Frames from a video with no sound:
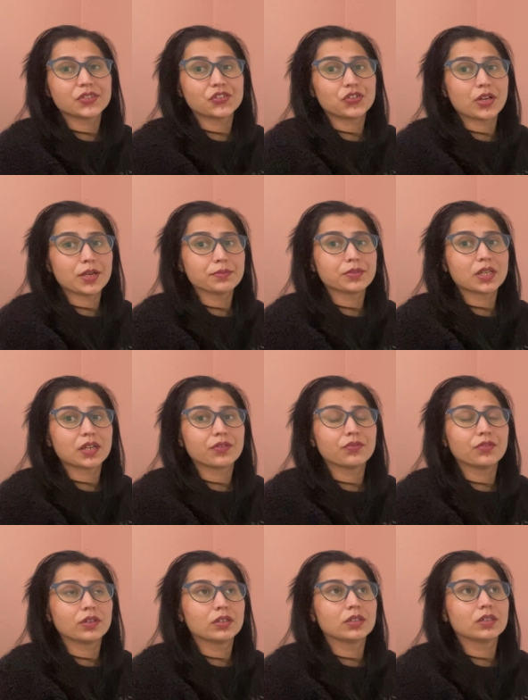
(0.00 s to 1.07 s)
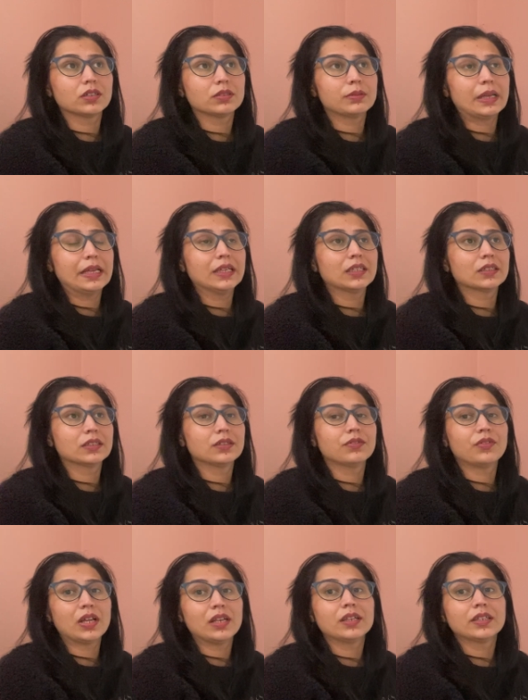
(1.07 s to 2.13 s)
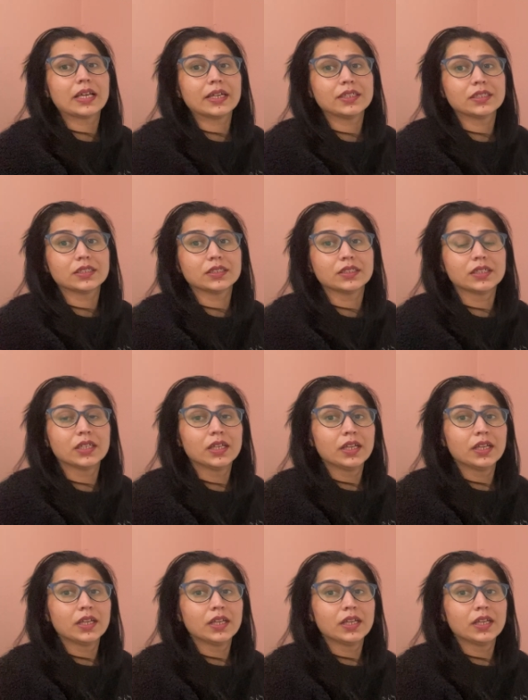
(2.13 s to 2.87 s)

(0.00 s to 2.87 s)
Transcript: straps are well tighted,